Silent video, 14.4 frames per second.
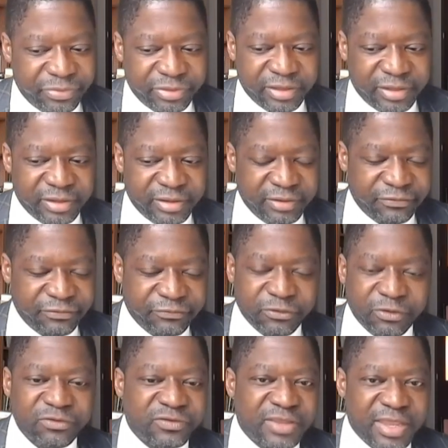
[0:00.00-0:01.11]

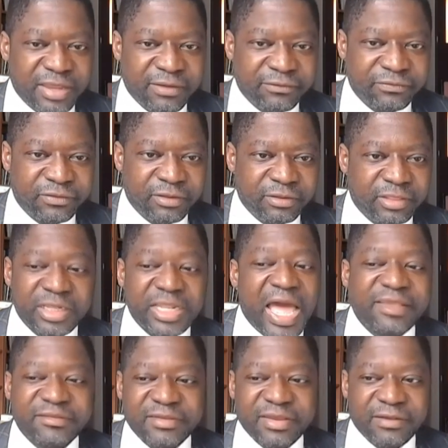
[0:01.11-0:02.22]
the
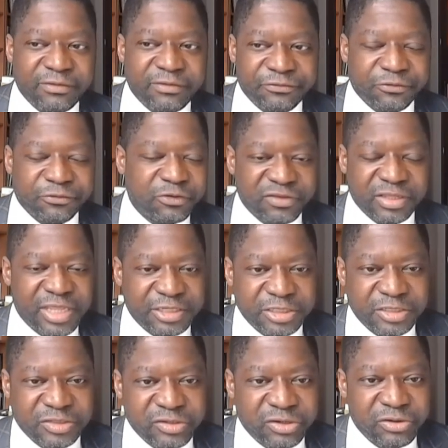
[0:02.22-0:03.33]
last day of the first
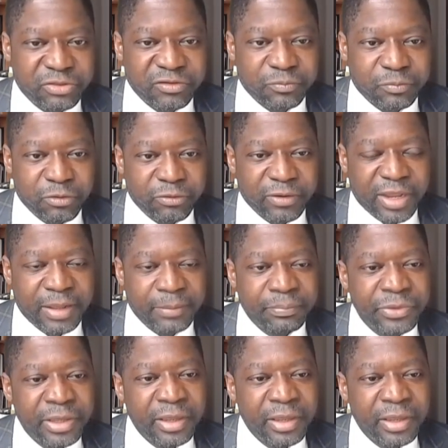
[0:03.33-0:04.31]
elections under this program,